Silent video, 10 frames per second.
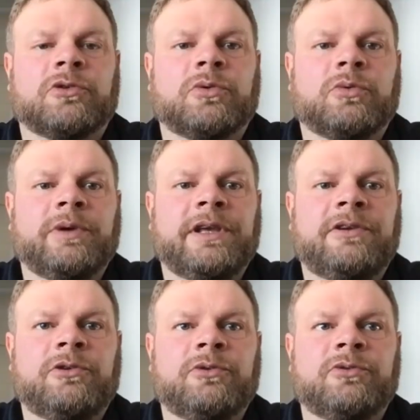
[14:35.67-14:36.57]
we
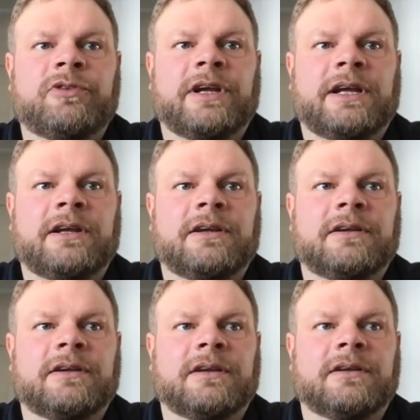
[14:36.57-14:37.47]
do
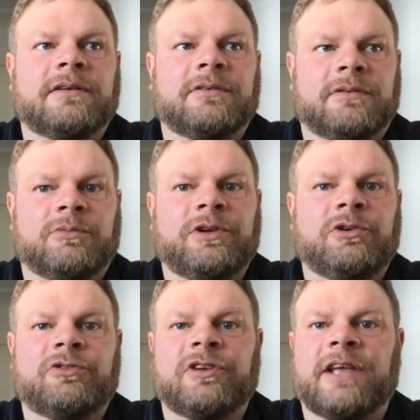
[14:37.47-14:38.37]

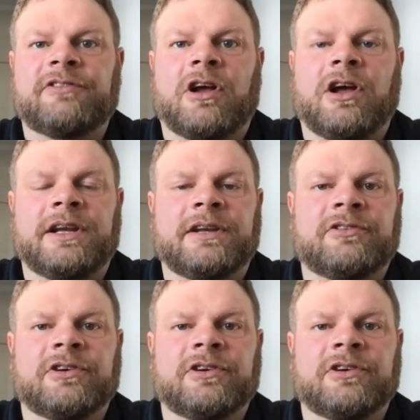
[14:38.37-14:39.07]
Sonesta awnings.